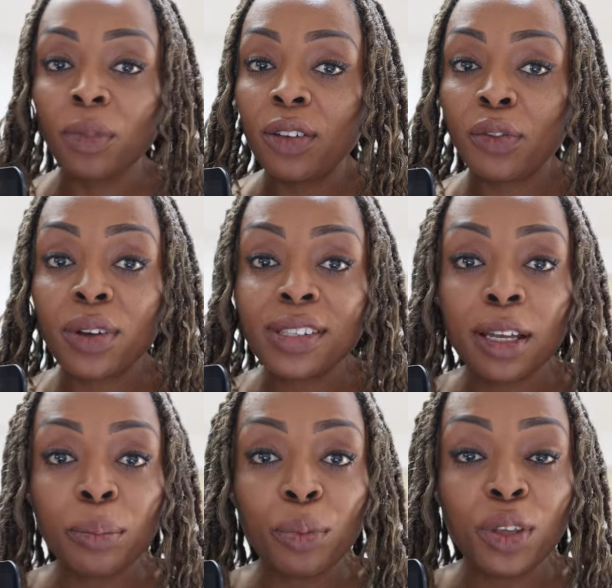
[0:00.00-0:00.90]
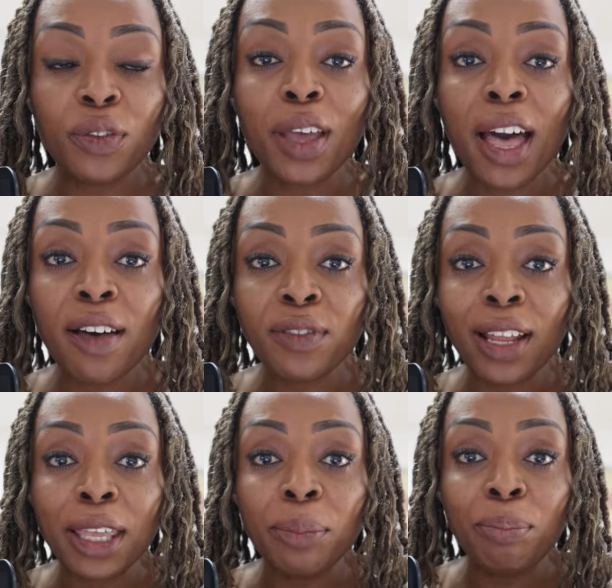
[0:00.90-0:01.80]
For example, if you have
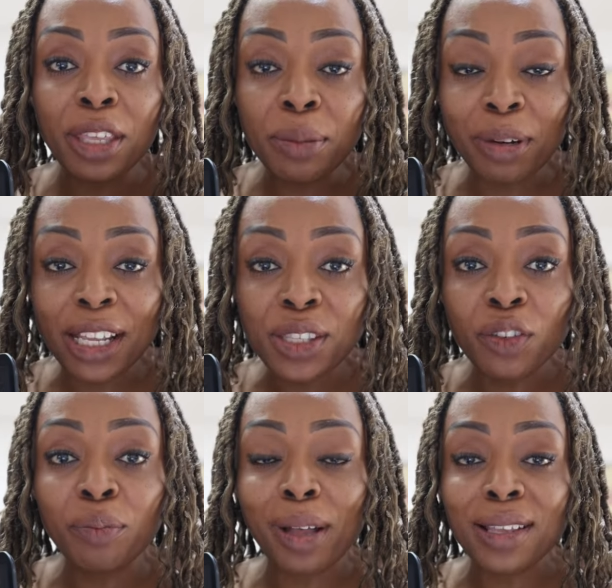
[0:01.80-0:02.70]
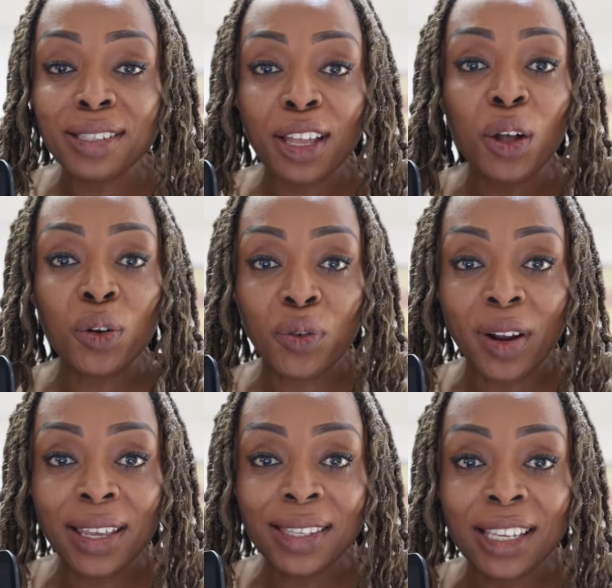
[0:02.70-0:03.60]
like a big plate of pasta or
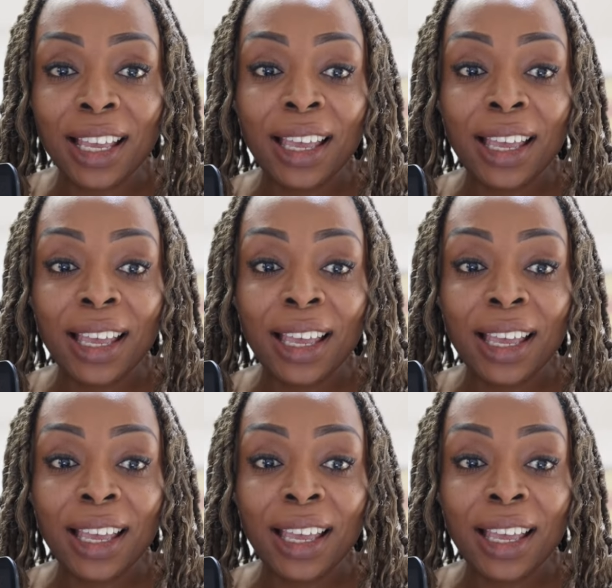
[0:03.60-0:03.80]
rice